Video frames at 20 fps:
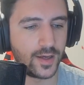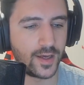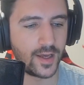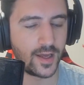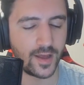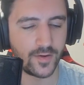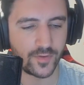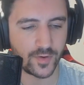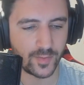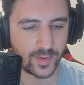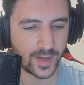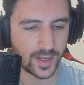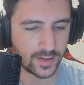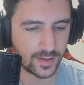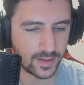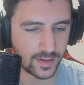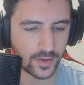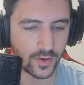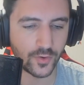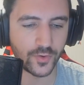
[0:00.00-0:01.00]
Every player
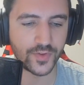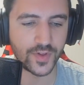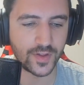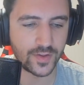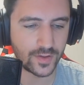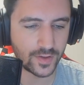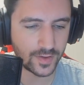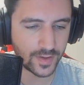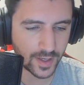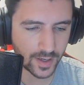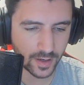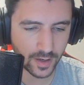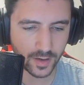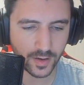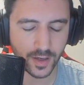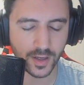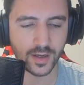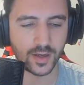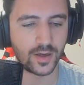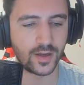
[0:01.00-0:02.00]
that goes into there
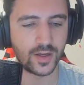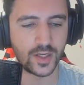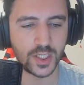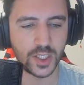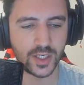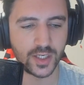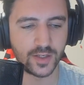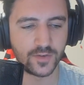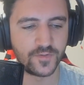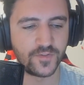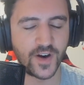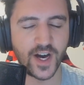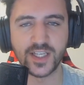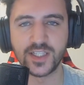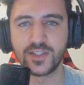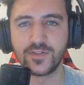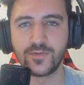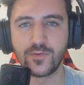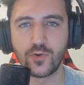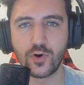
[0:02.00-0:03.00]
finds
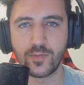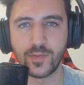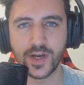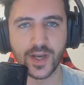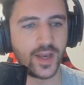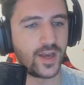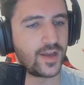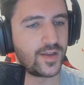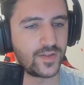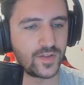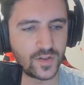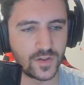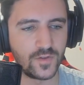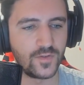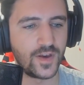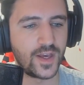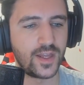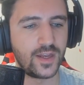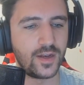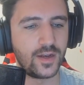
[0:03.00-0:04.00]
form again.
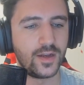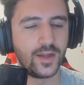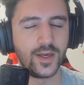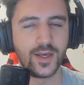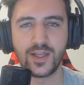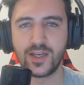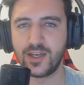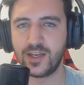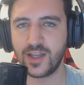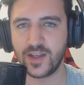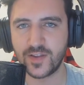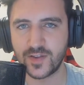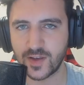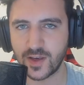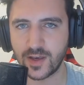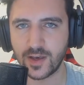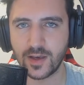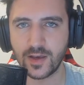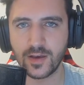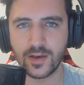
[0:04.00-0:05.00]
Sven,
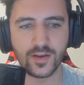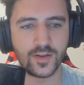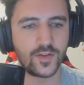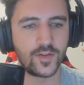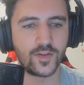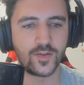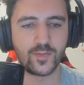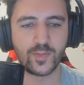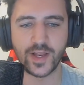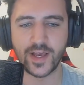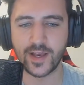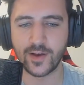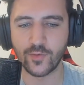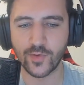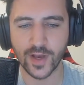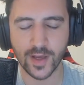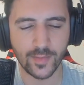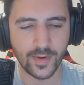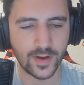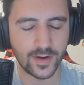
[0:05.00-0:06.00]
Niski is playing
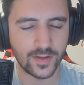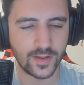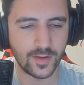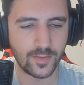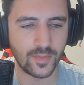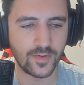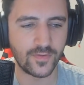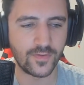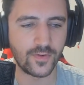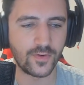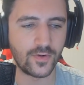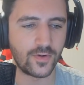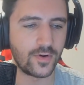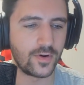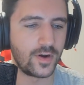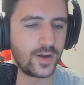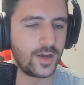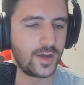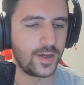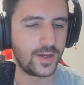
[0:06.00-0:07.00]
way better than before.
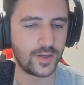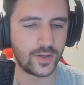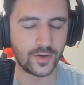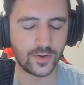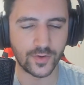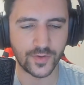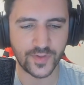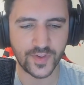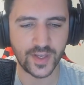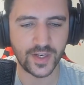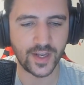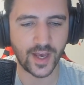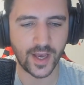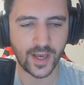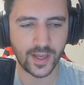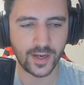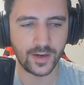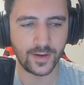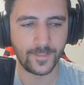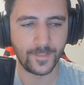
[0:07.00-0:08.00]

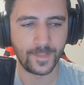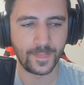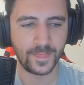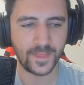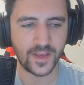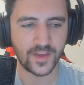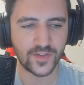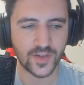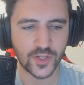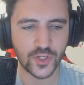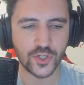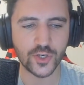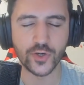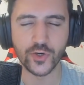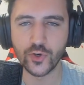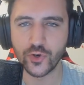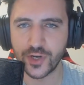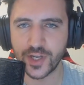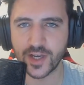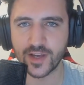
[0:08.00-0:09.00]
C9 is such a
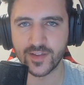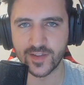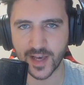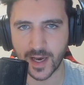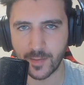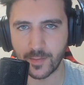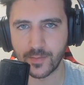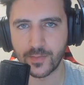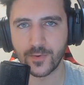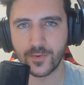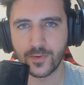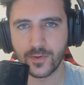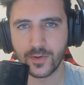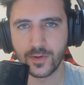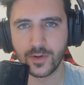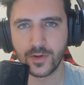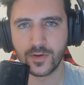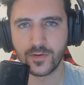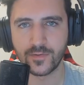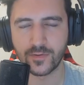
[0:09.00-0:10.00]
good example
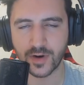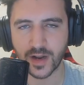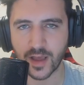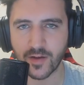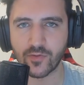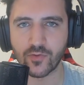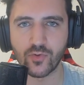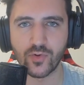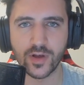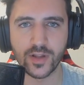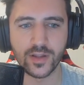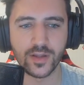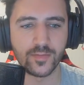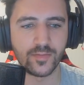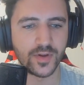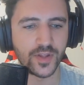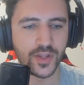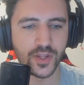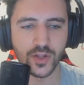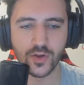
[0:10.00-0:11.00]
for everyone,
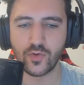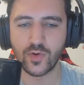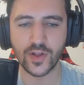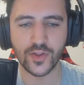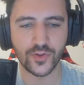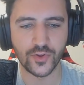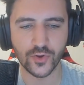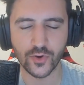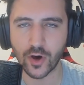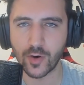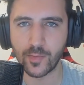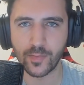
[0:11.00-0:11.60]
but no one took